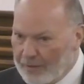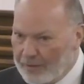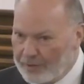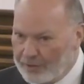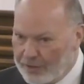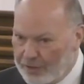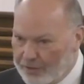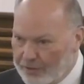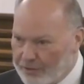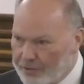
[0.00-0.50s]

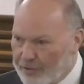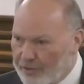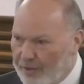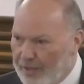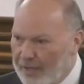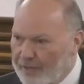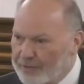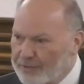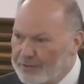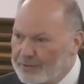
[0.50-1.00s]
Jesus
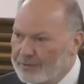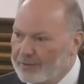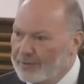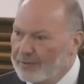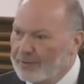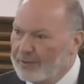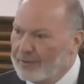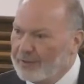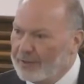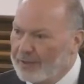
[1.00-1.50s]
Christ
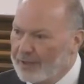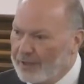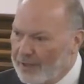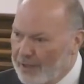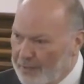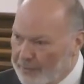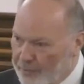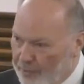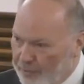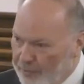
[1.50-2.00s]
and
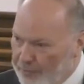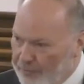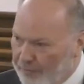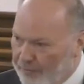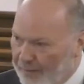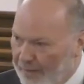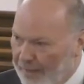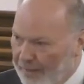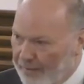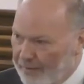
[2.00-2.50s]
Him
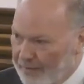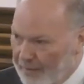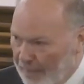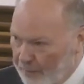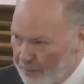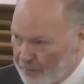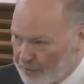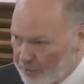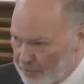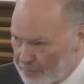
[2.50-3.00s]
crucified. That
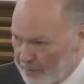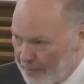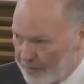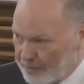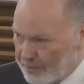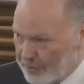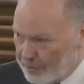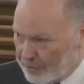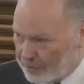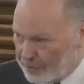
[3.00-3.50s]
was his
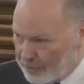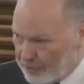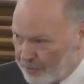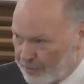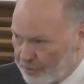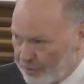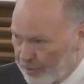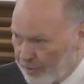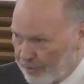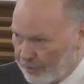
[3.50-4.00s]
message to the
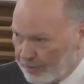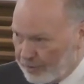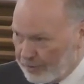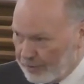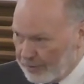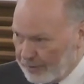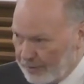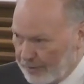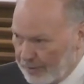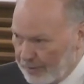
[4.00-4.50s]
church.
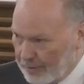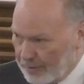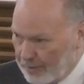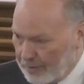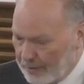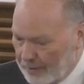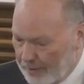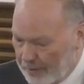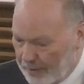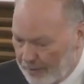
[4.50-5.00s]

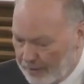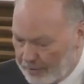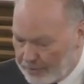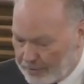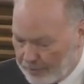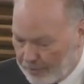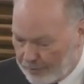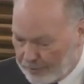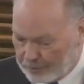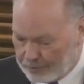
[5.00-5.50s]
And
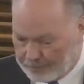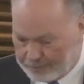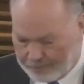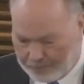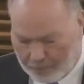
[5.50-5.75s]
so,